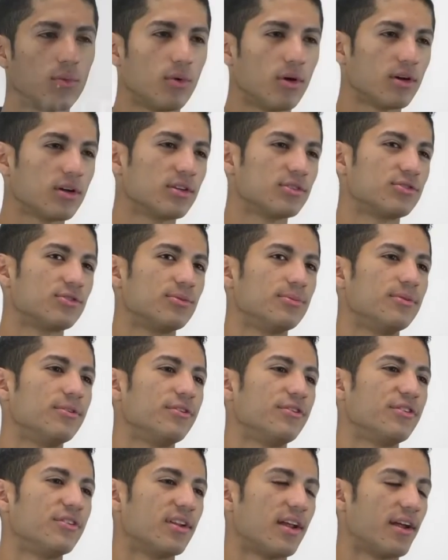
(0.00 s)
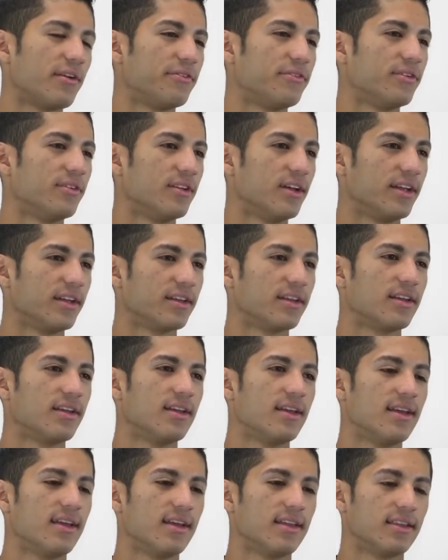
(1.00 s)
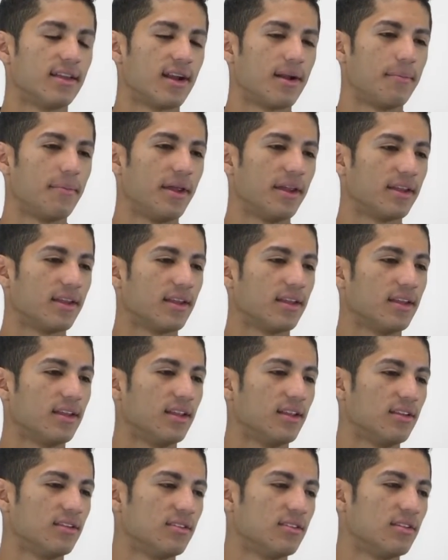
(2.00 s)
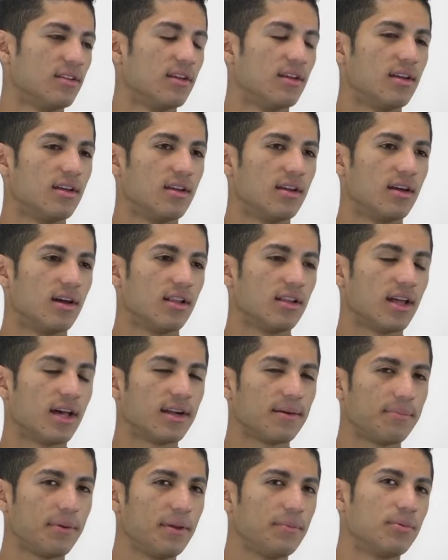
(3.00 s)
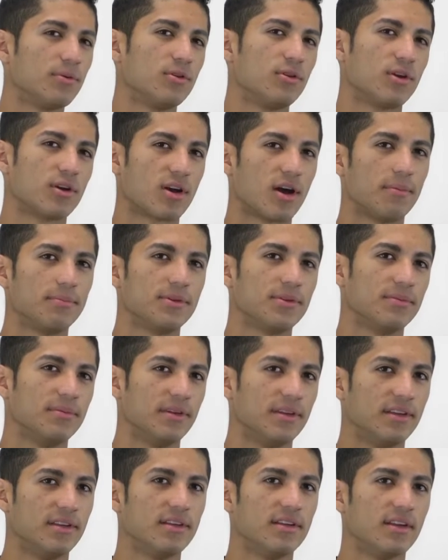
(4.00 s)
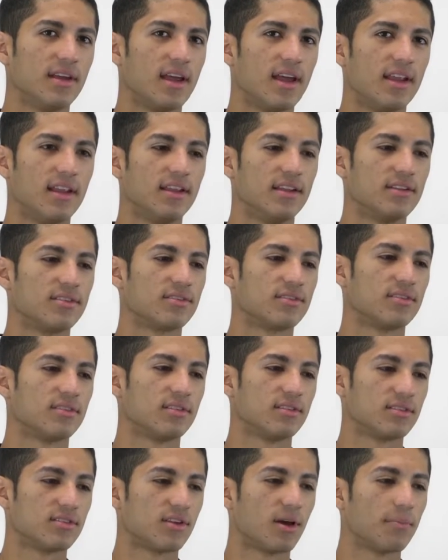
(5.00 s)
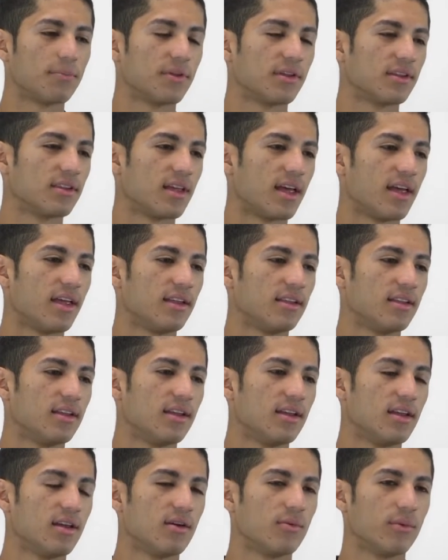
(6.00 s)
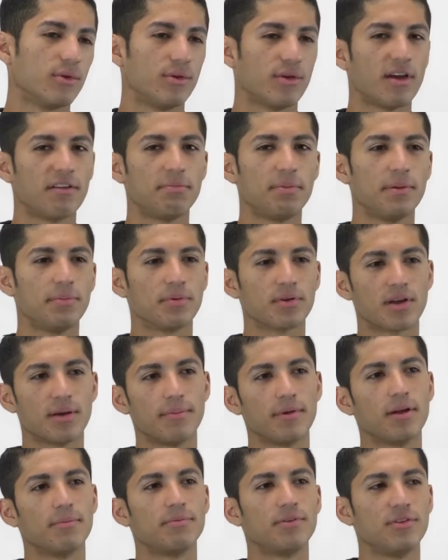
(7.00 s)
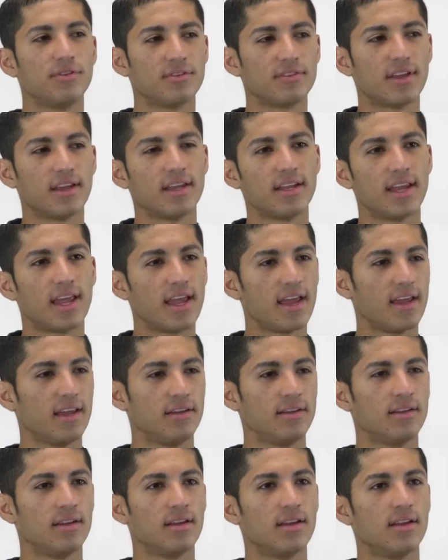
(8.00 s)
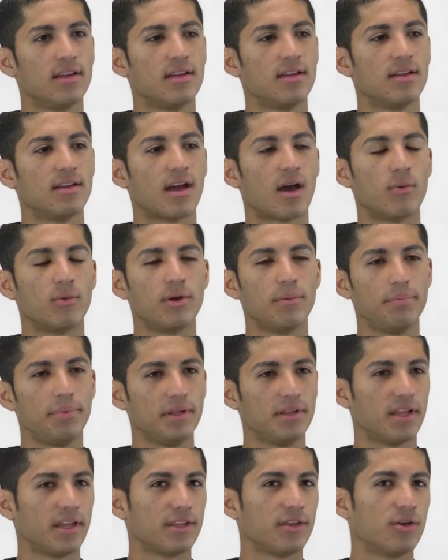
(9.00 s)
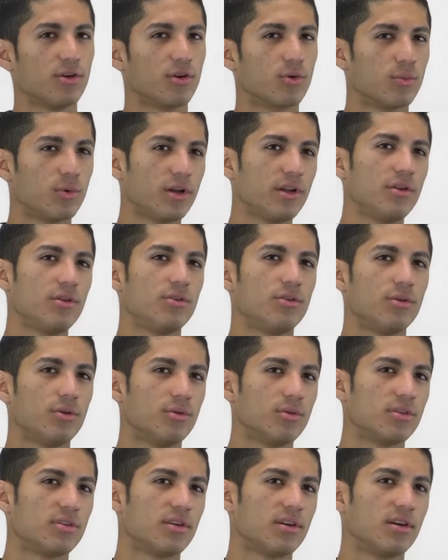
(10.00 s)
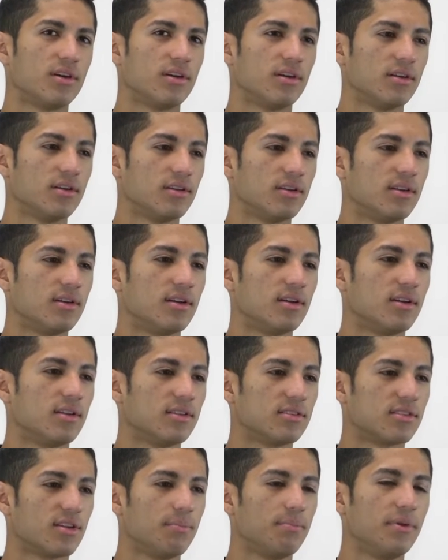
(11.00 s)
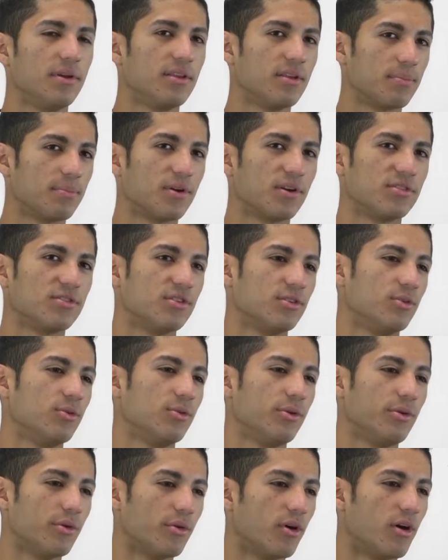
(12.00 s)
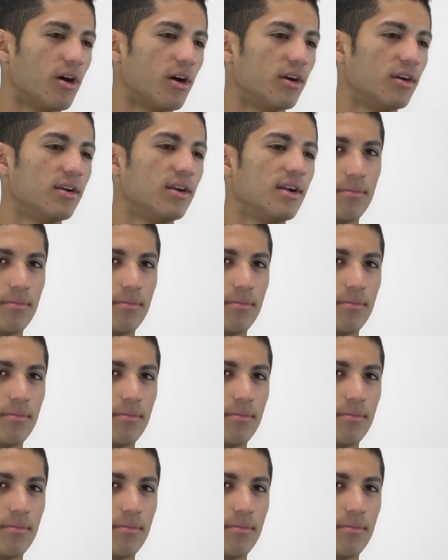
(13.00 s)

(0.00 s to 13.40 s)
One contribution that I feel like that I'm making is a lot of people look up to me, and it's something that when you have people coming up to you saying, hey, I want to be like you, what do you do to be the person who you are?